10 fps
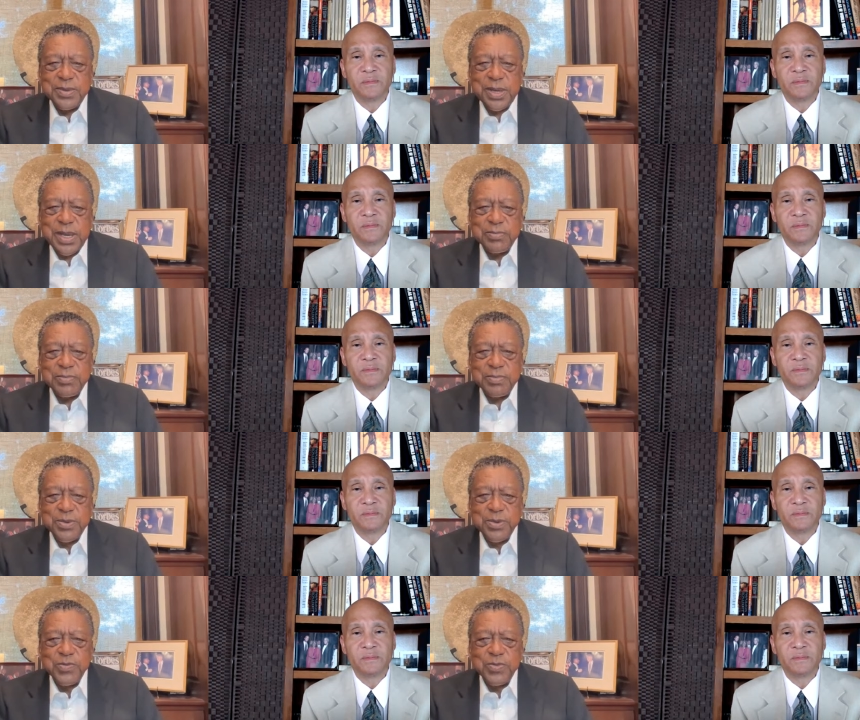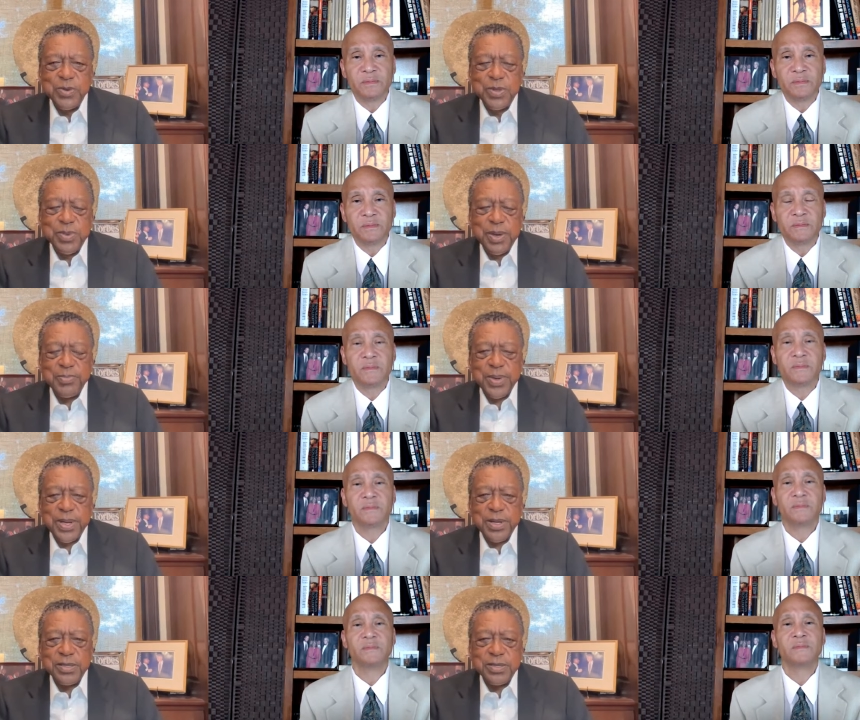Speaker 1: I moved with my
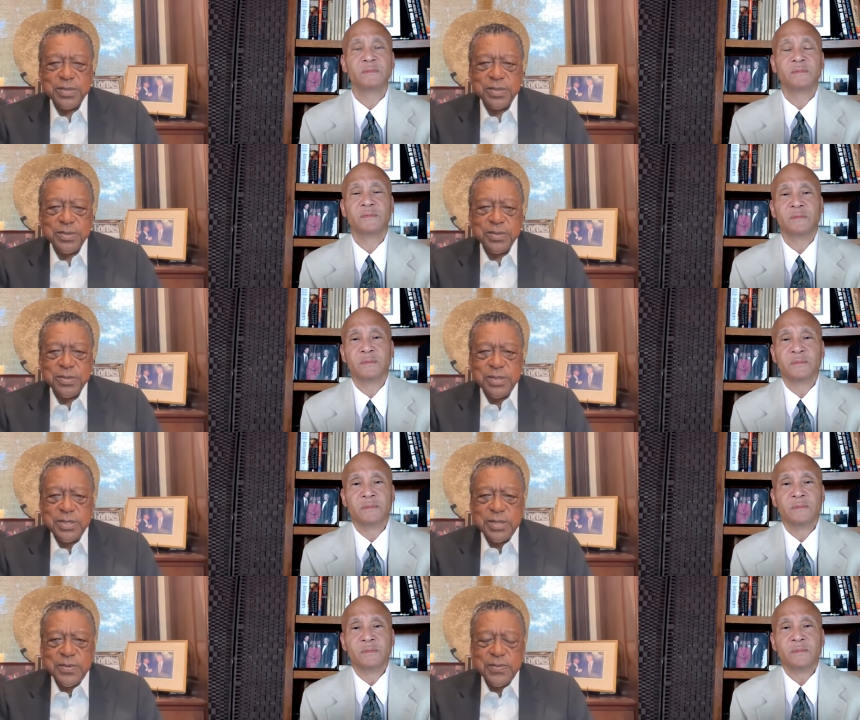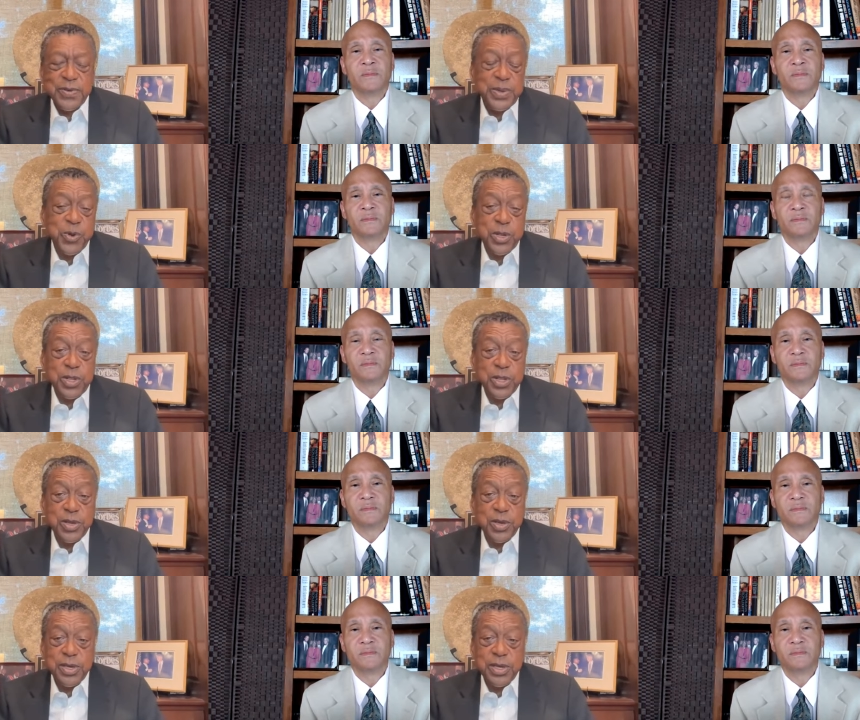parents to Freeport,
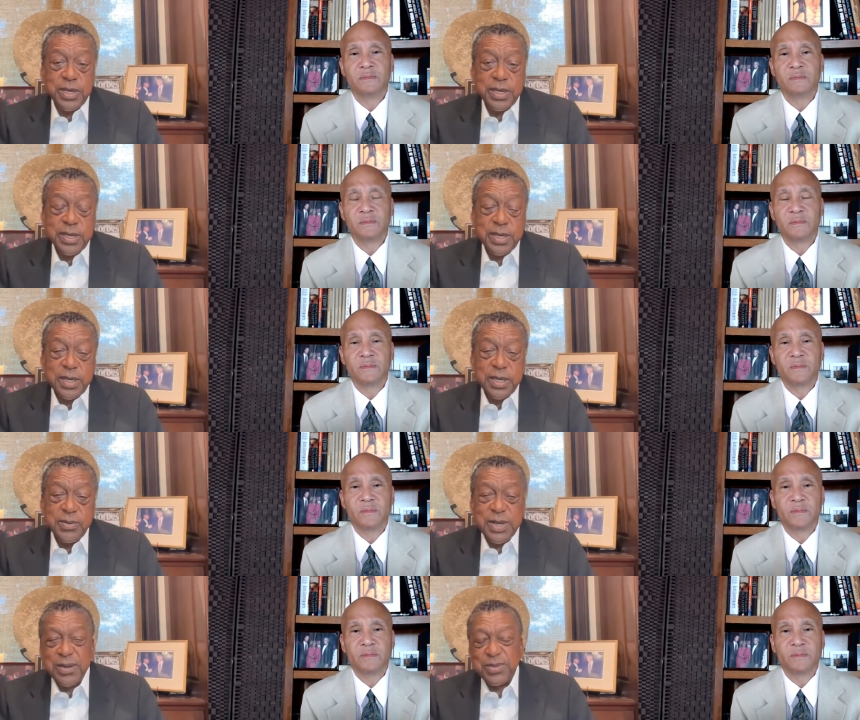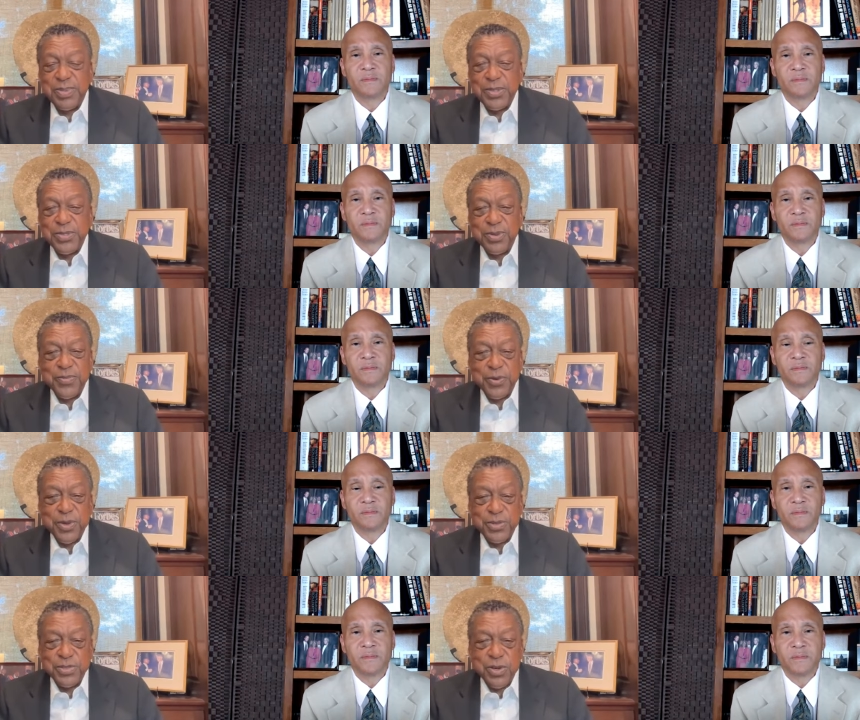Illinois, when I was about three or four
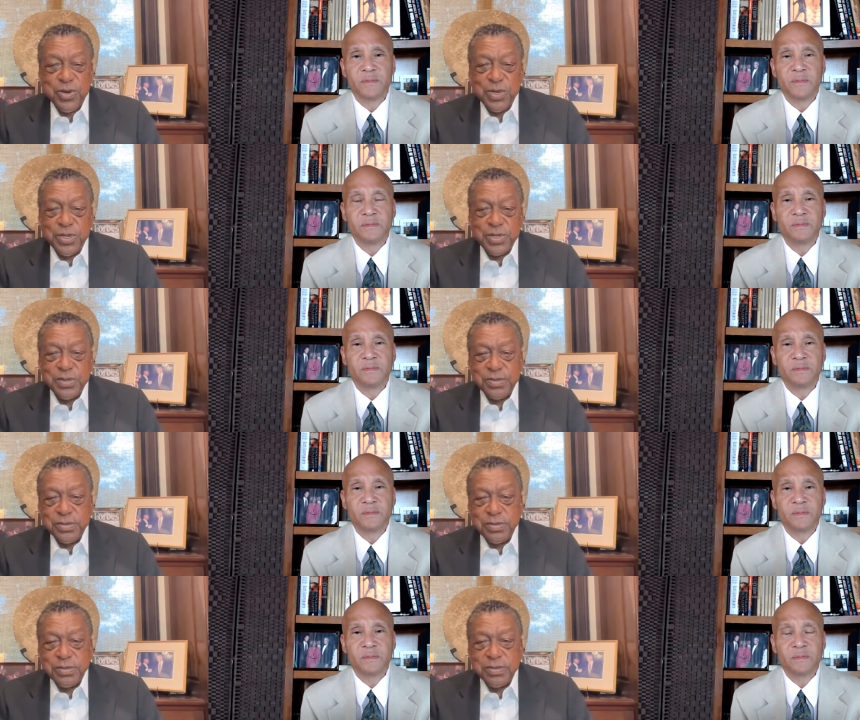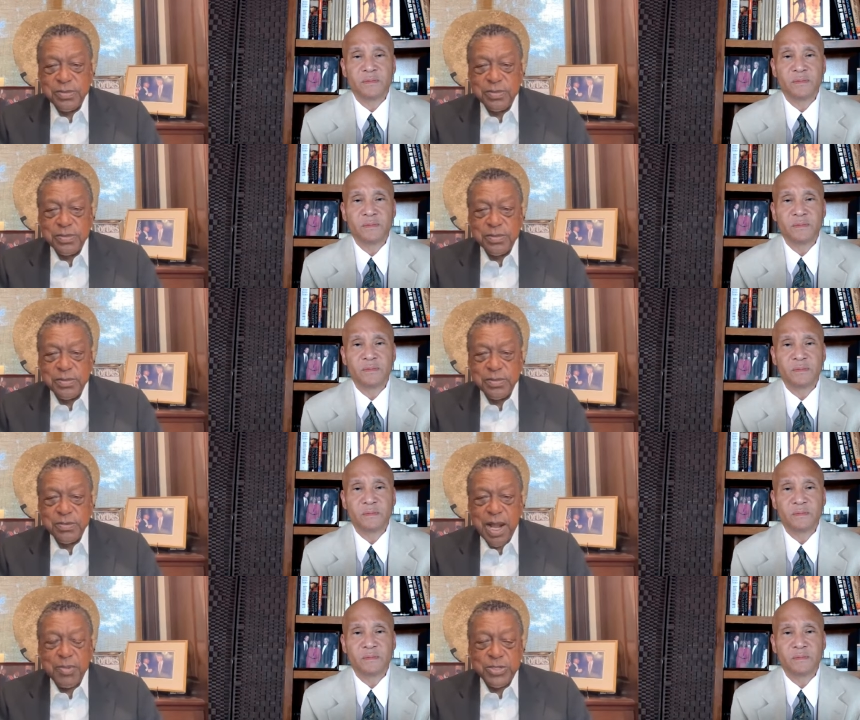years old, went to
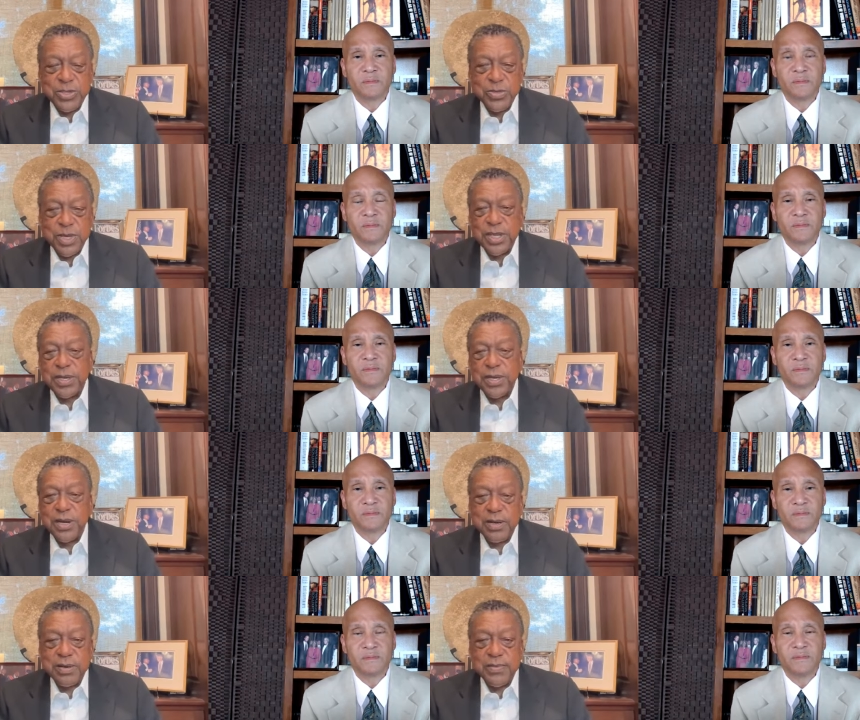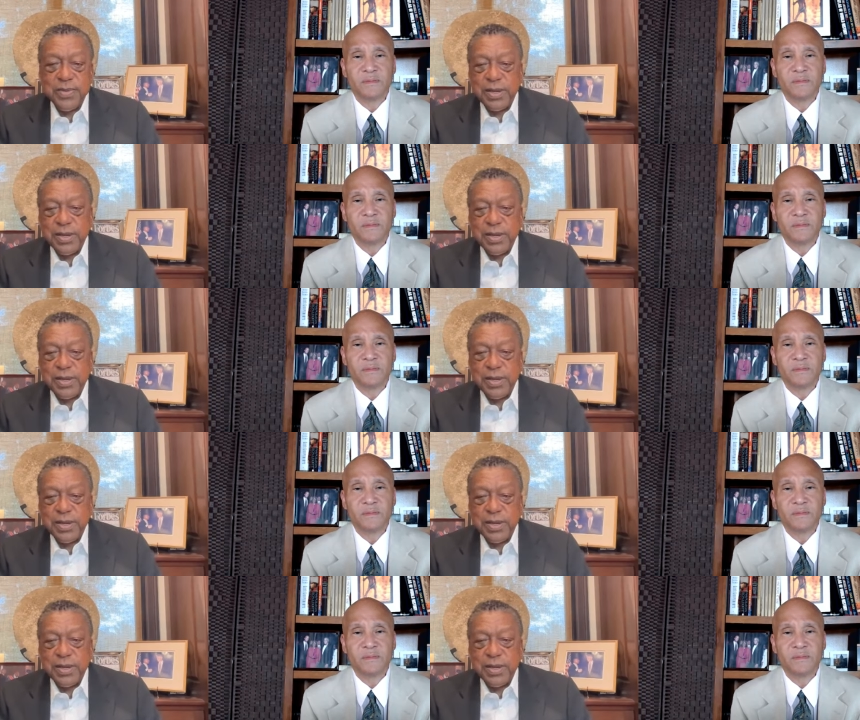grammar school, kindergarten, in fact,